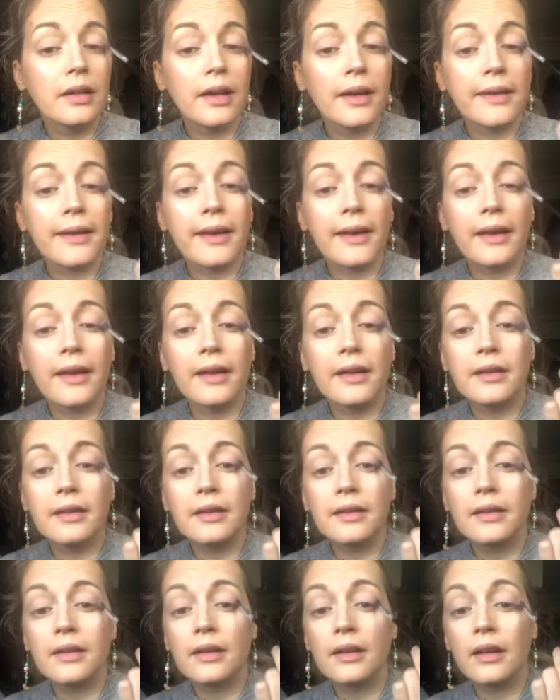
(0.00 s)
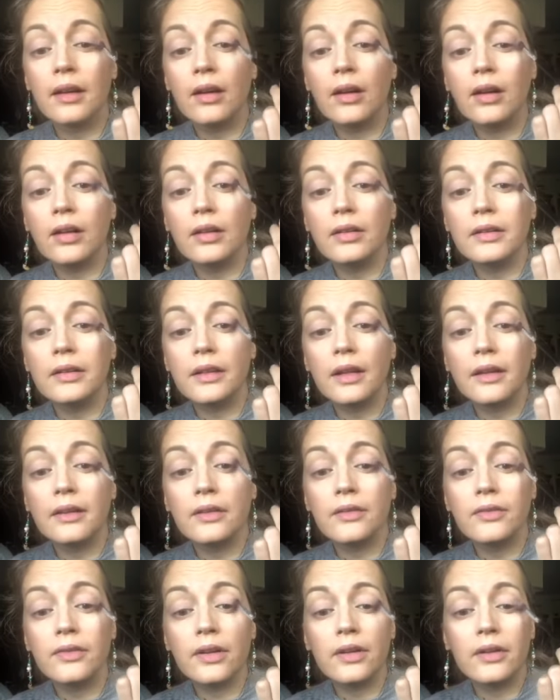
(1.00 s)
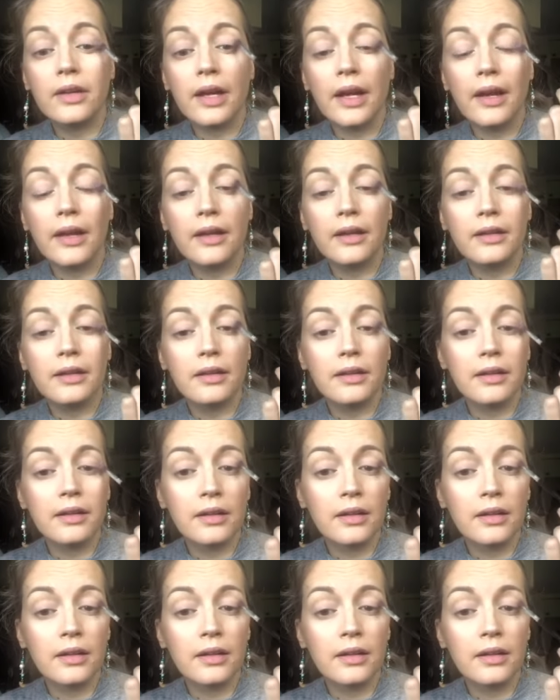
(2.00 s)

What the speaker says: again, hold it at the very end,